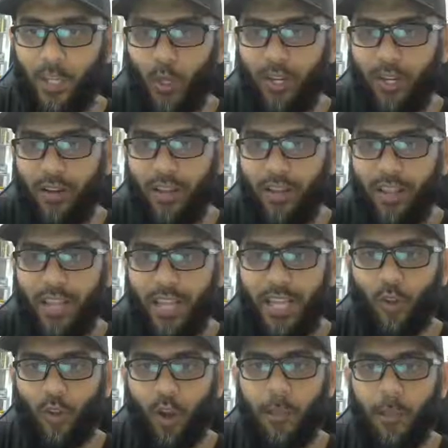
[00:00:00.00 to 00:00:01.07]
here
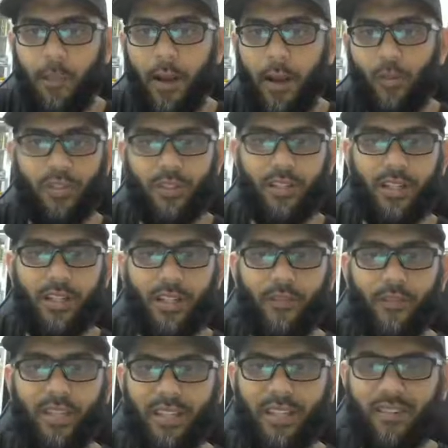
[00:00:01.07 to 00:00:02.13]
is all about,
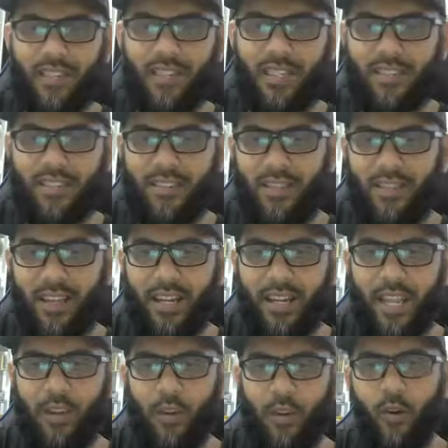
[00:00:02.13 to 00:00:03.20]
which I released a
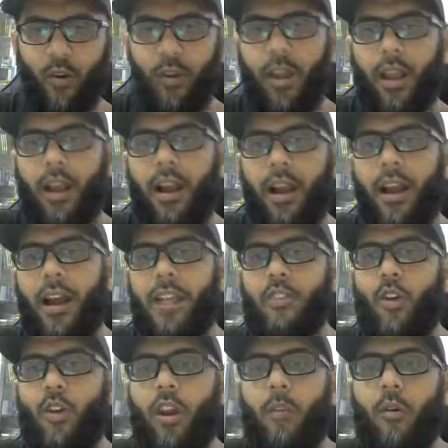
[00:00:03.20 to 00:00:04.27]
day ago.
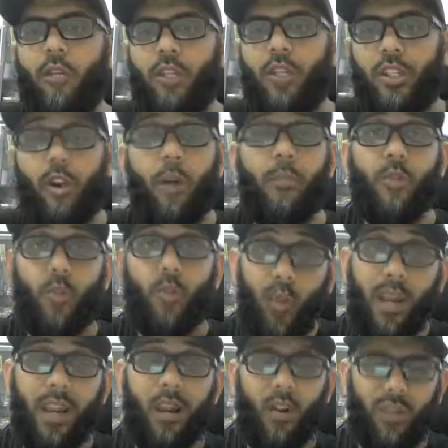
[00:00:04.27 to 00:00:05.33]
It's all about the top
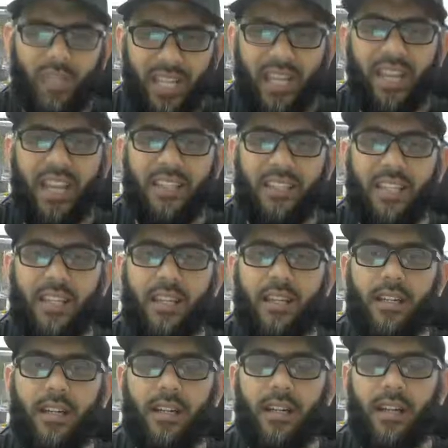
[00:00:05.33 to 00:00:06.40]
12 or 10, I
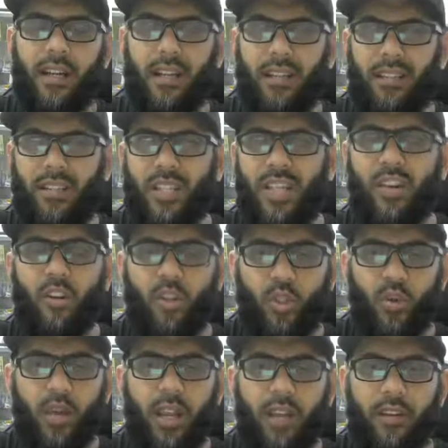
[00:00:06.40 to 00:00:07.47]
think, 10 or
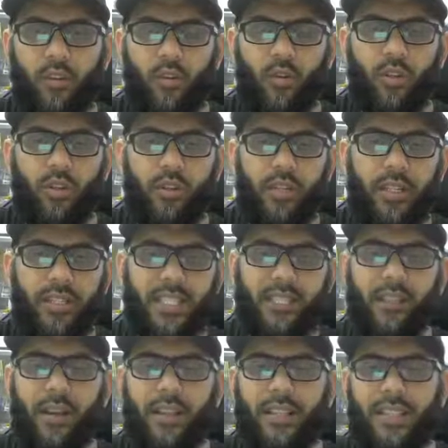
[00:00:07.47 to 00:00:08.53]
12 I told you in
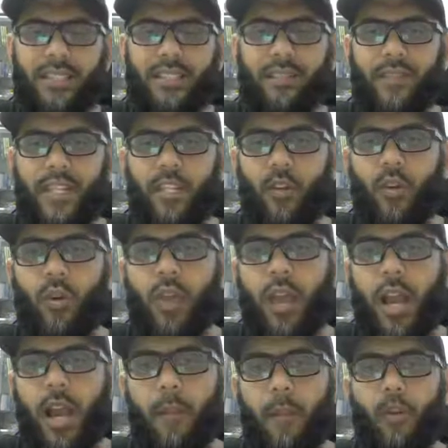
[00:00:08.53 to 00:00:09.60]
this video
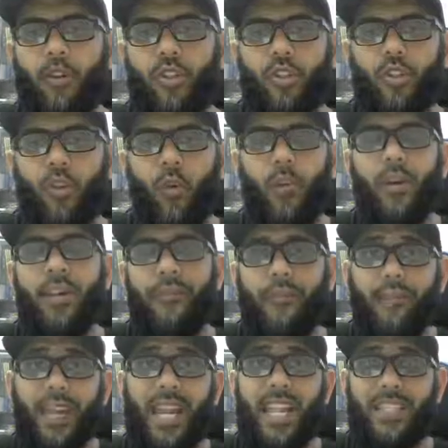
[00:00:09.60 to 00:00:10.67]
about so many
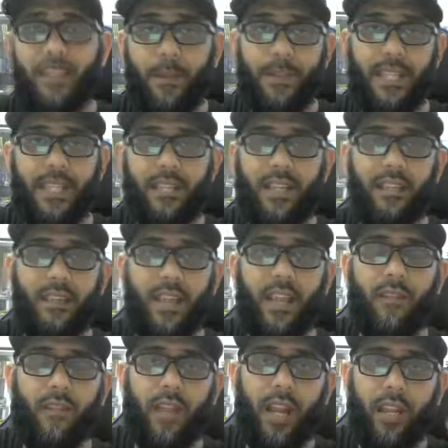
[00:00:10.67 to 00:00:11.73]
freelance websites are there
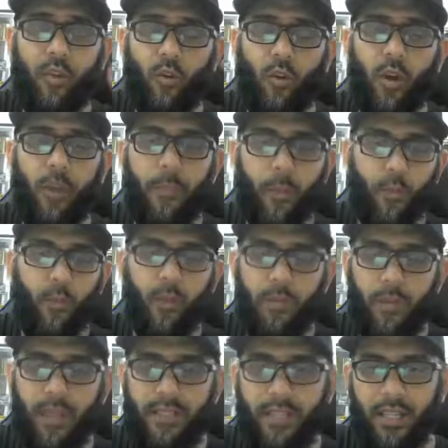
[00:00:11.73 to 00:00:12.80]
where I go and promote
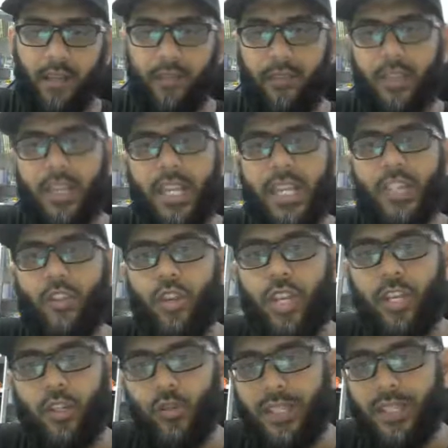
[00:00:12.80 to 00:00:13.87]
myself. So you
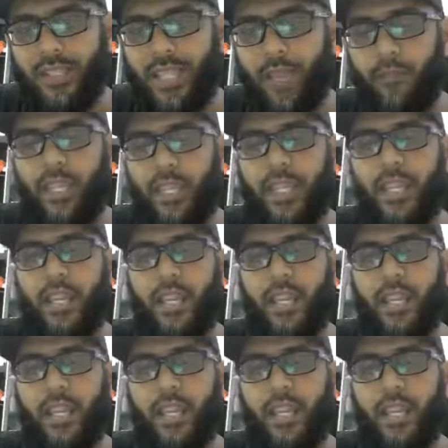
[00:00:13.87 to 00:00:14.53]
can do the same thing,